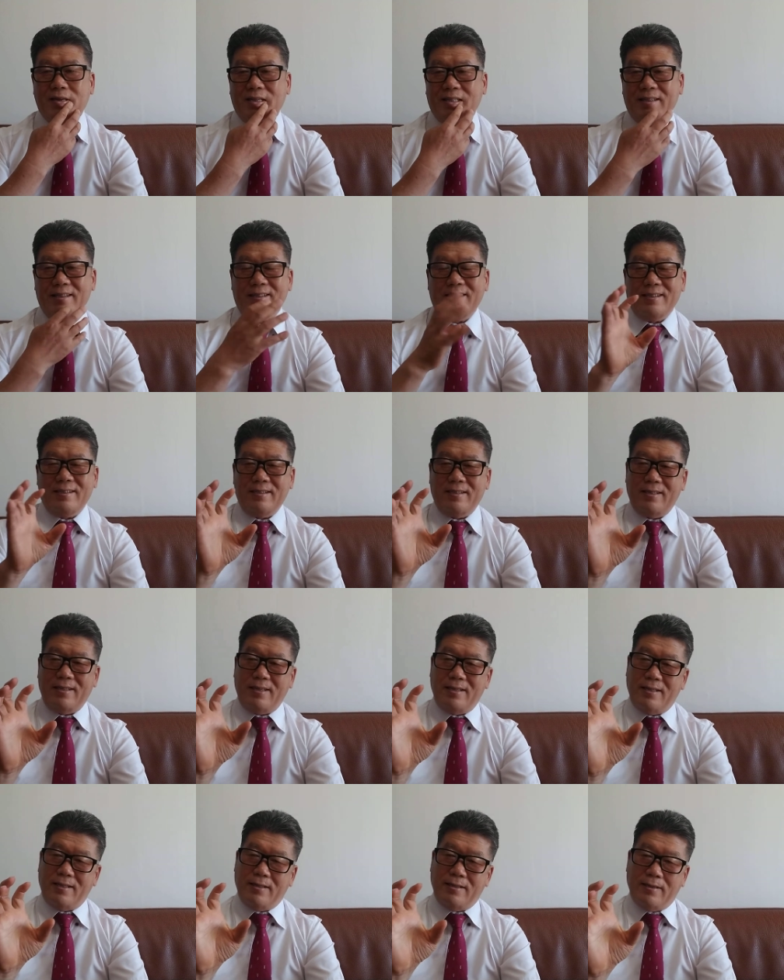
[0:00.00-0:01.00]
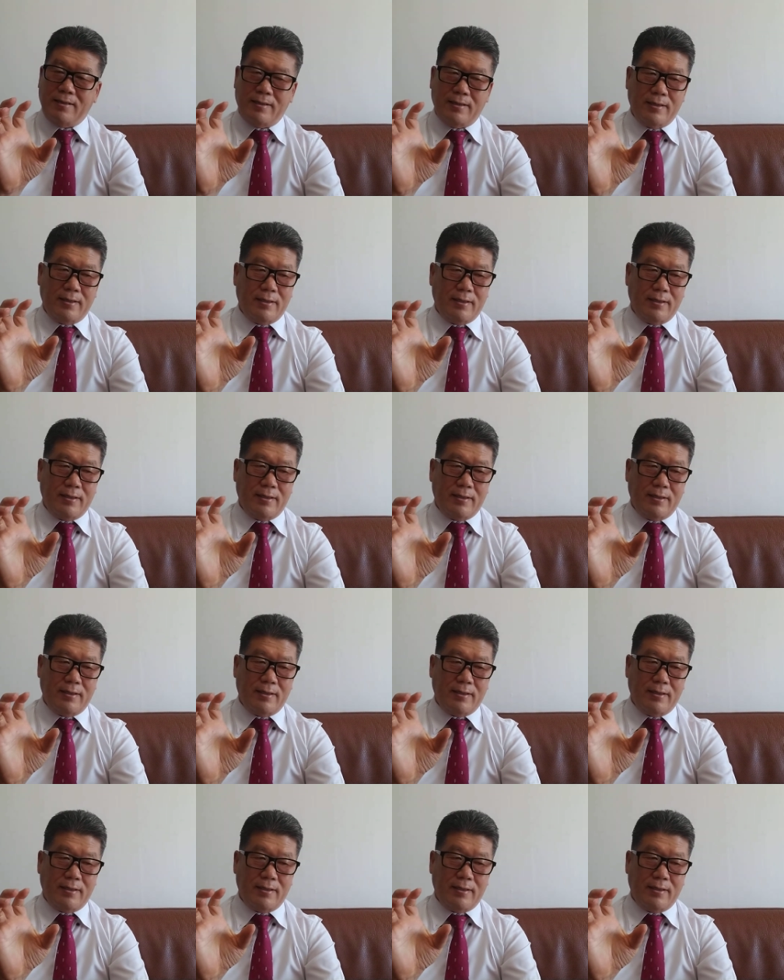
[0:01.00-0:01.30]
This is the